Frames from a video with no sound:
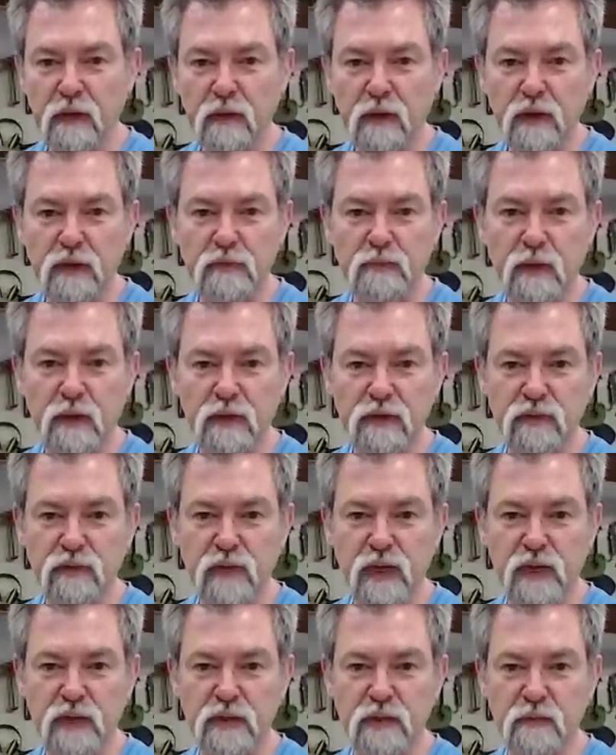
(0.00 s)
low-cost box
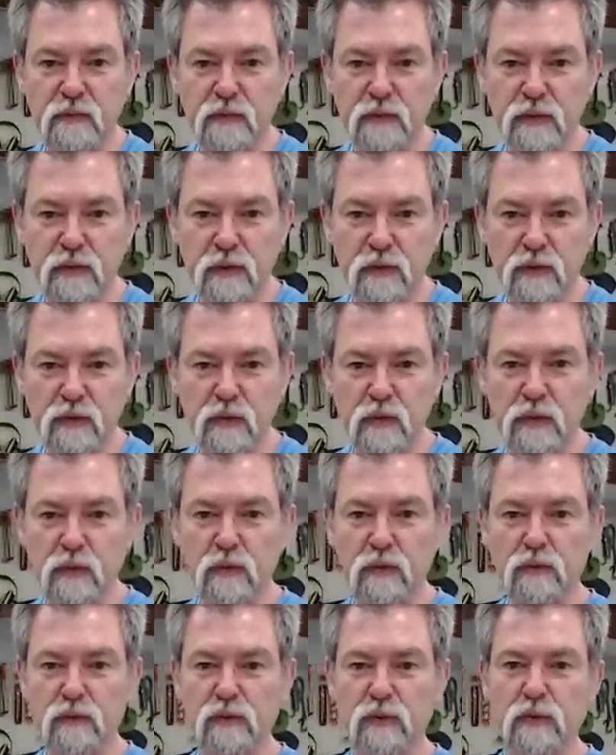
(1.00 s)
fans can be used with
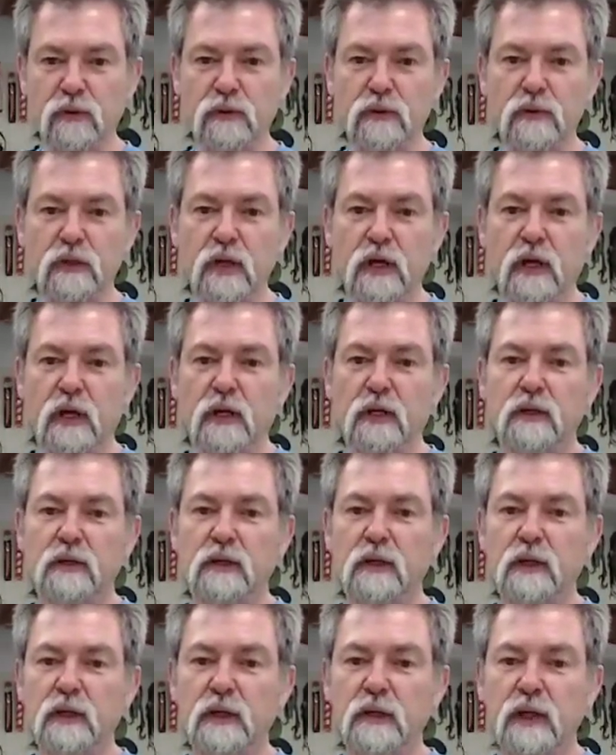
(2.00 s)
good filters
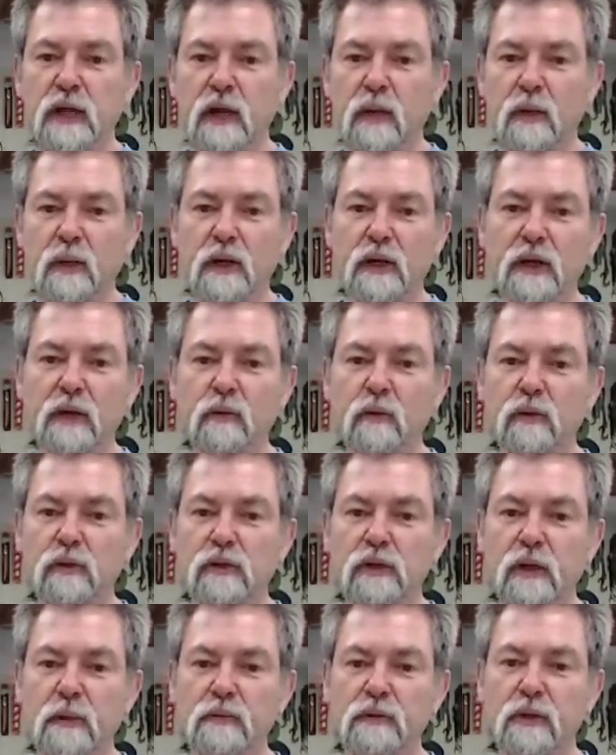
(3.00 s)
to clean the air quickly in wood
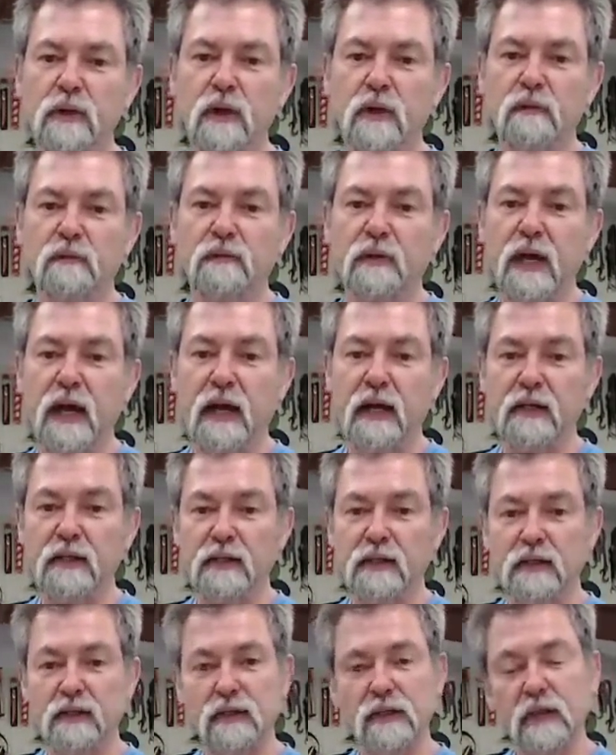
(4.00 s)
shops for
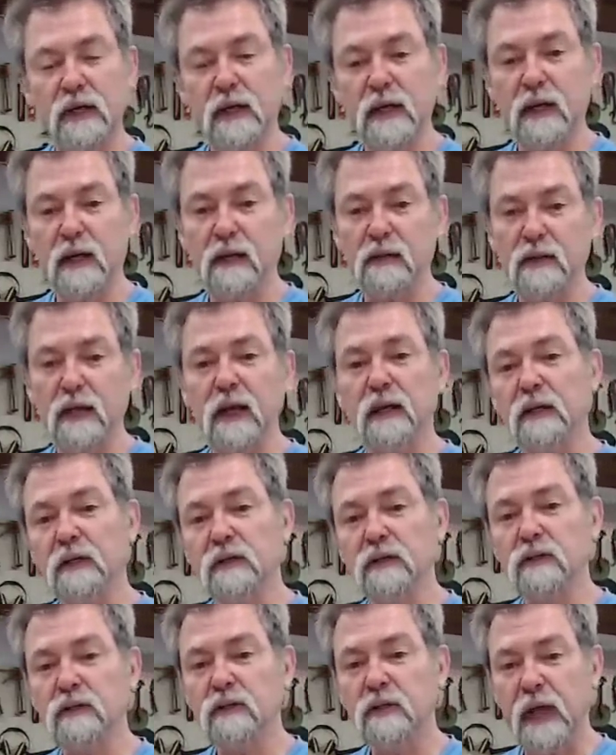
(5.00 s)
allergies. Check it out. Yeah, you
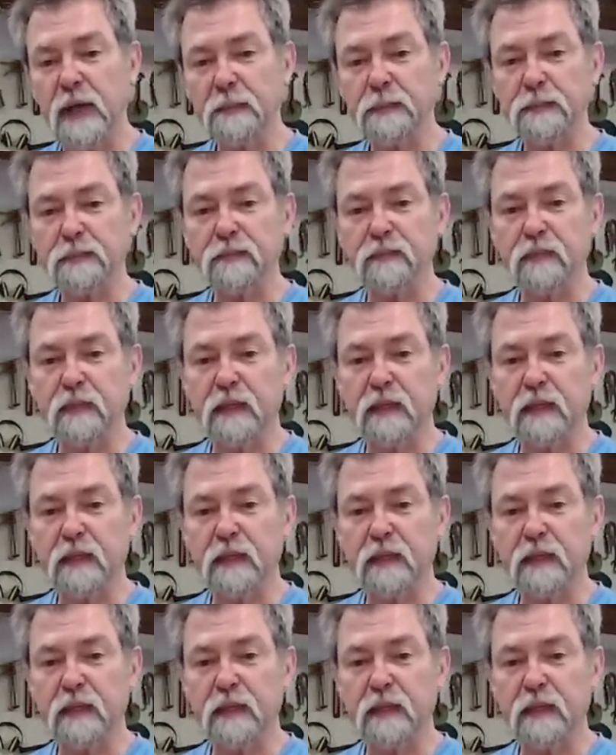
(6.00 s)
can do that.